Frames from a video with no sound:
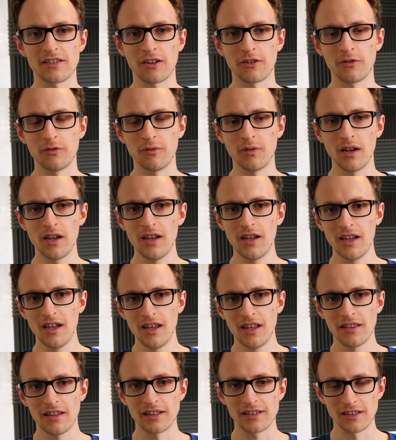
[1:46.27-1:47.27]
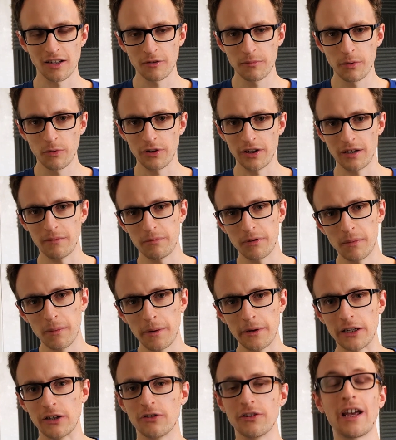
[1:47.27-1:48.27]
So there's no point in
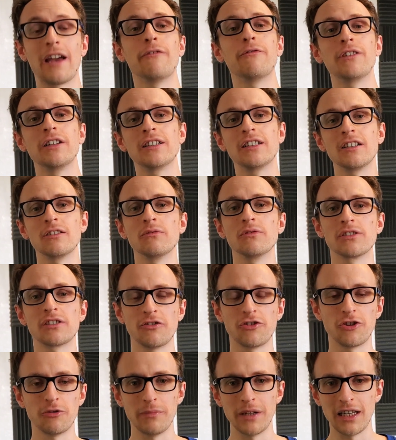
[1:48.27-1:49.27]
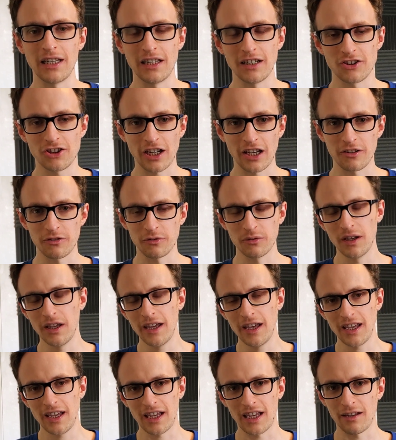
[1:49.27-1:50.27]
promoting on every single social media channel
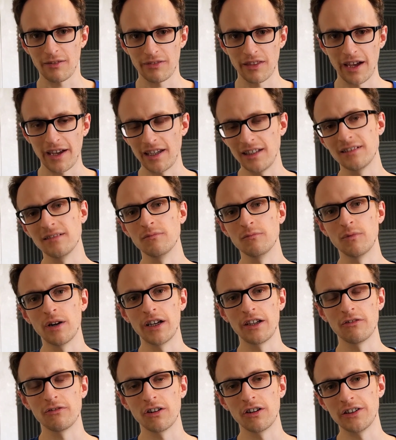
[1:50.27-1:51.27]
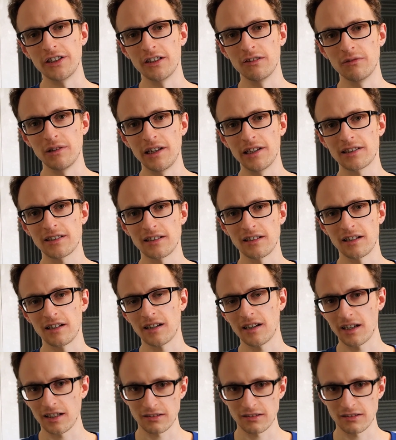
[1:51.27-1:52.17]
if that isn't where your ideal listener,